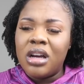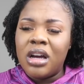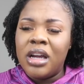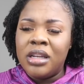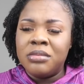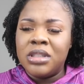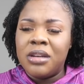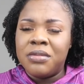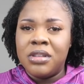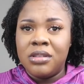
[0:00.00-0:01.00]
I am
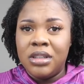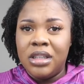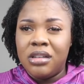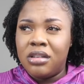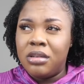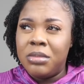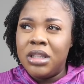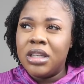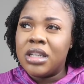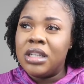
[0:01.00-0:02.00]
definitely going to be
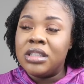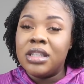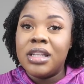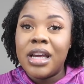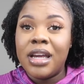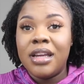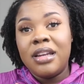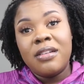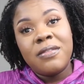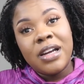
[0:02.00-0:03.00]
looking into that,
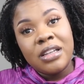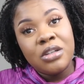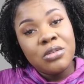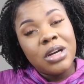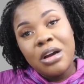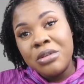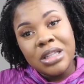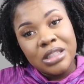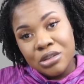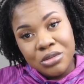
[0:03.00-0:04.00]
and if I do, I will
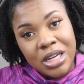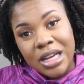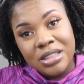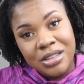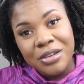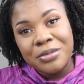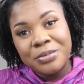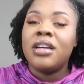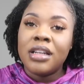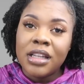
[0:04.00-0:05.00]
let you guys know.
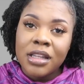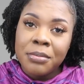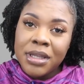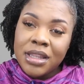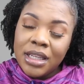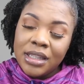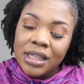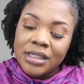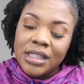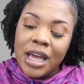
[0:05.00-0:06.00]
Another big thing
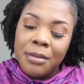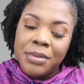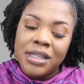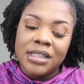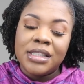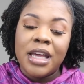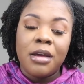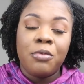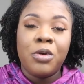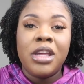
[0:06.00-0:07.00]
that's happened is
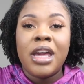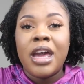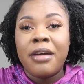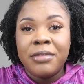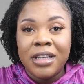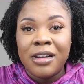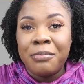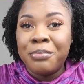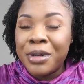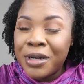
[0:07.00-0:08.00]
that we have
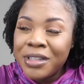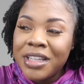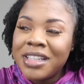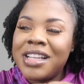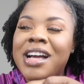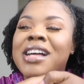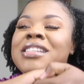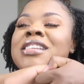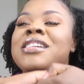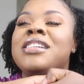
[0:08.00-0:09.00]
done birthing
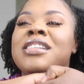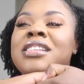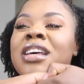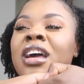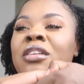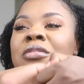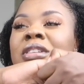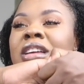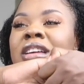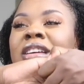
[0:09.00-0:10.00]
classes.
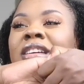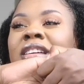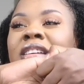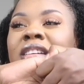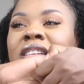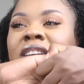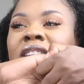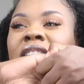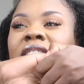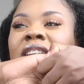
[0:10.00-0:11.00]
We
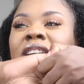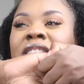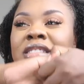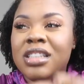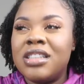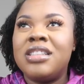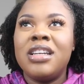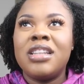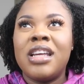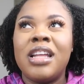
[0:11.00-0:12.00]
just
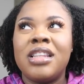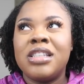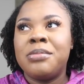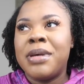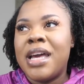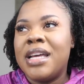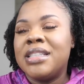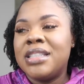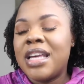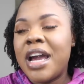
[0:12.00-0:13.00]
did that this
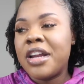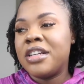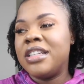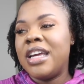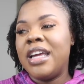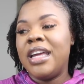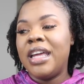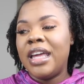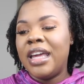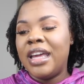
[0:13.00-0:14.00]
past
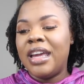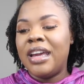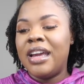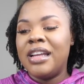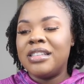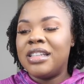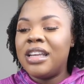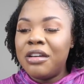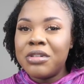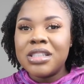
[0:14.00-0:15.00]
Saturday, and
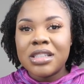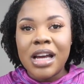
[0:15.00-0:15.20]
it was